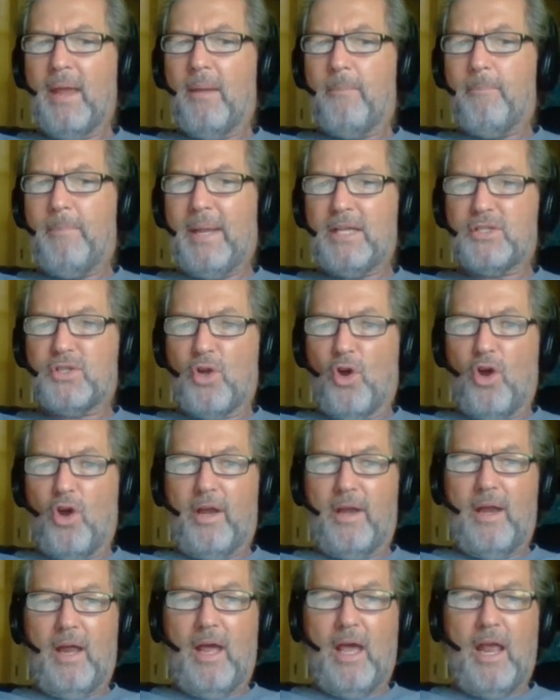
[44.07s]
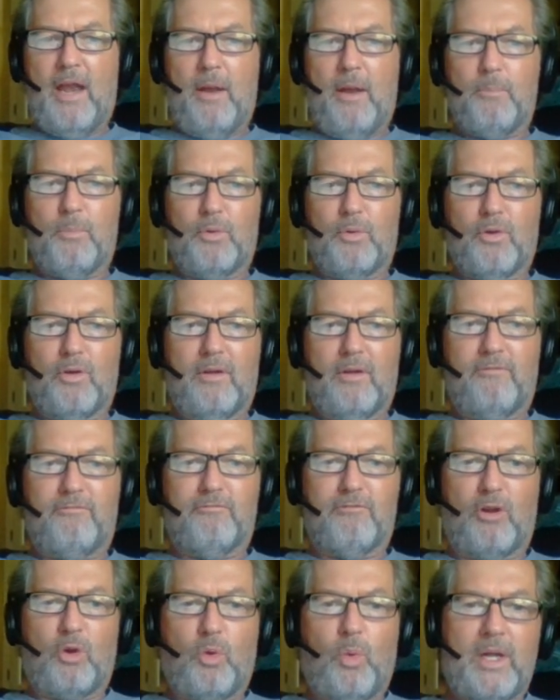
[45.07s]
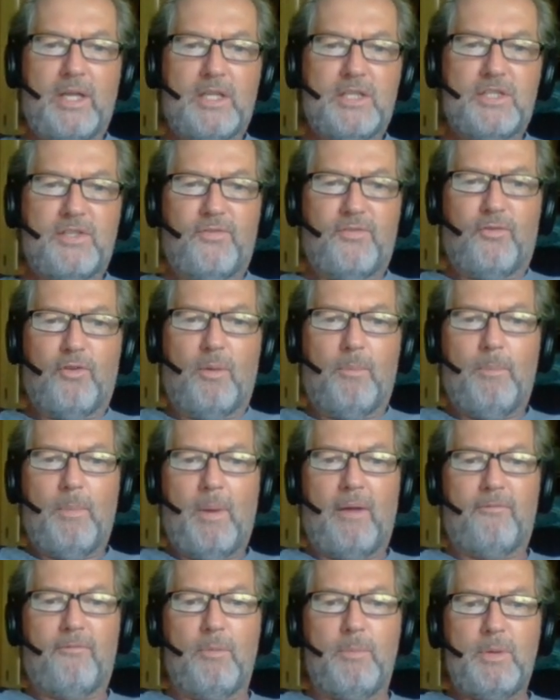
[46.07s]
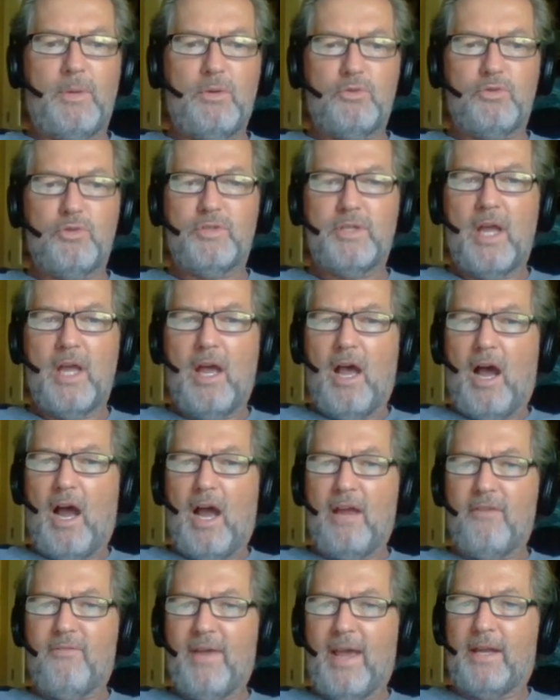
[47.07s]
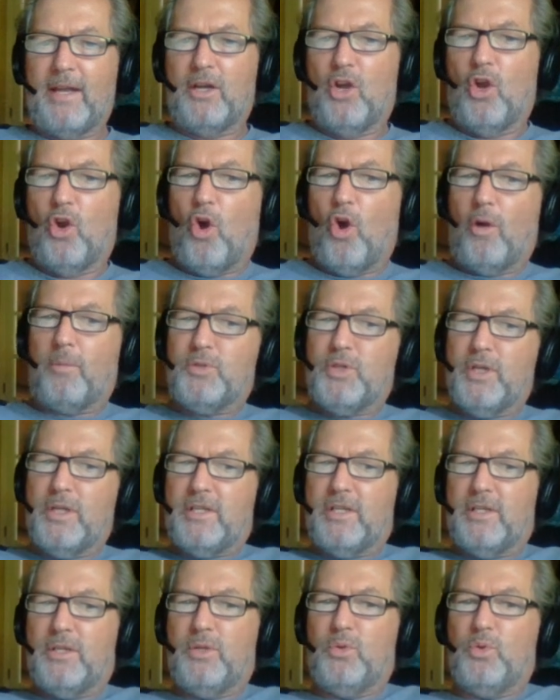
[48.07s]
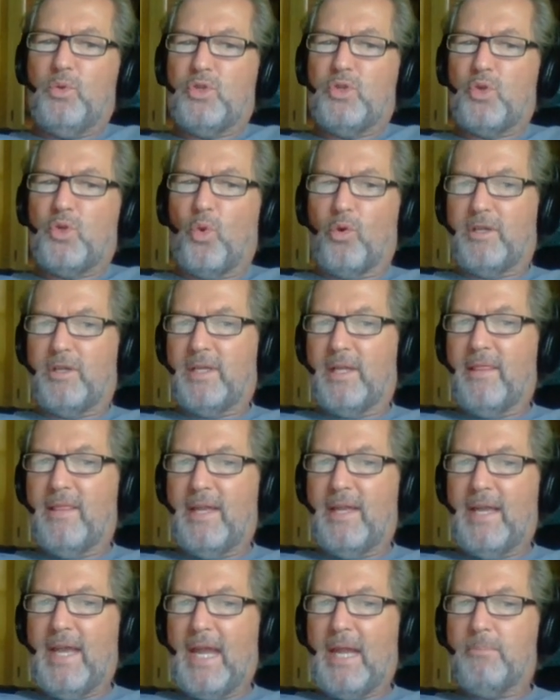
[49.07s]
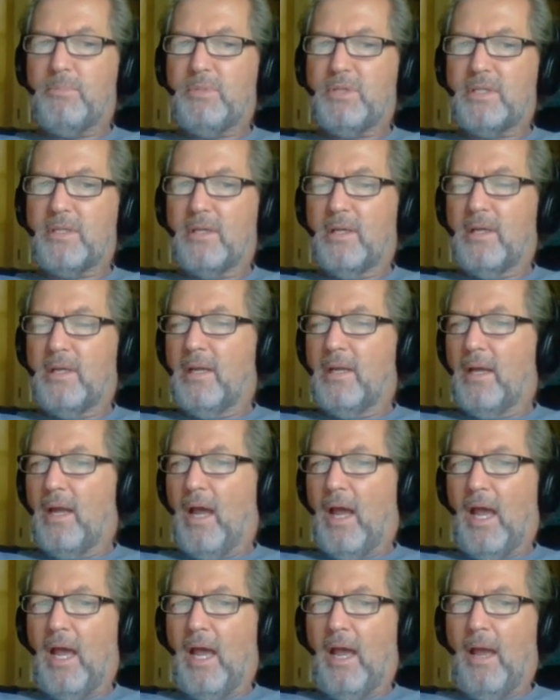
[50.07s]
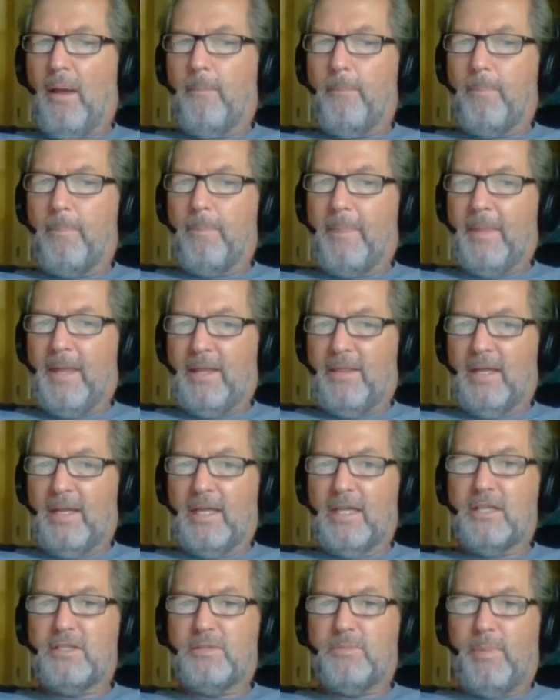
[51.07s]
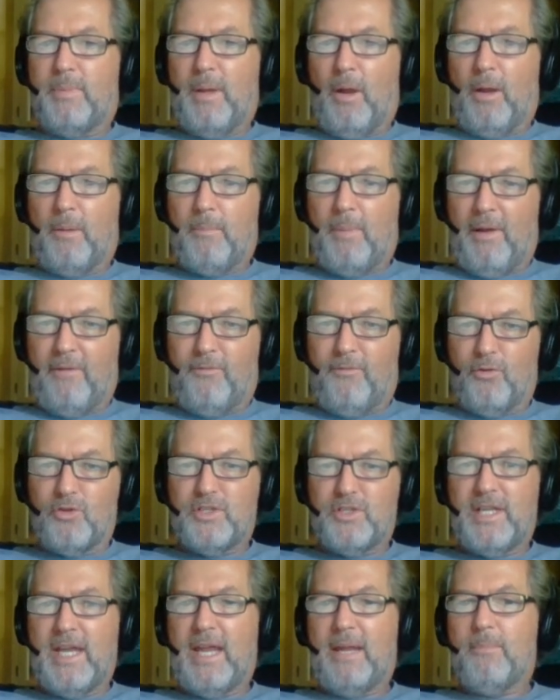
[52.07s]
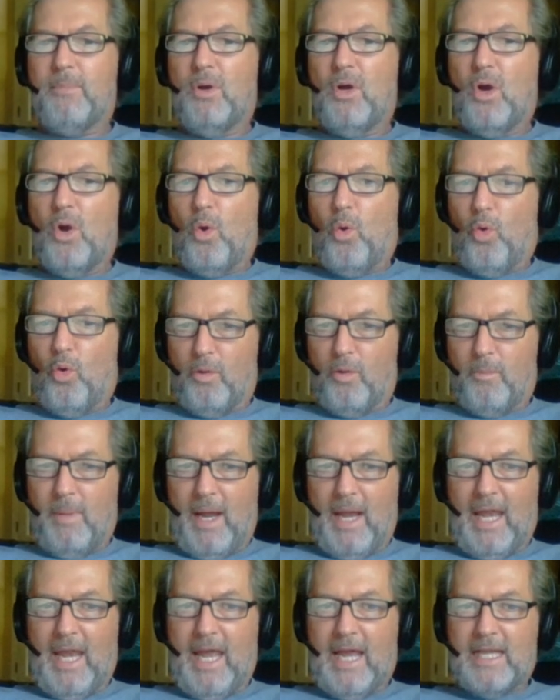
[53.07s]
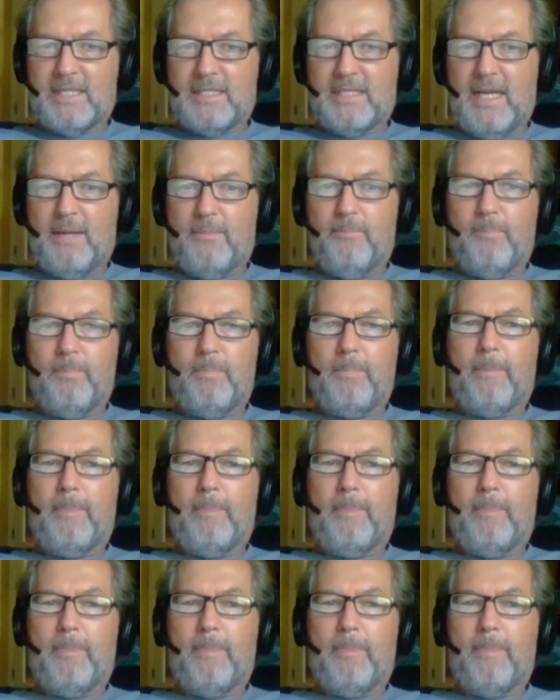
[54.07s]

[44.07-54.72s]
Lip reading: Based on a number of requests from users, I've added an option to sort the names in the list by first name or by last name.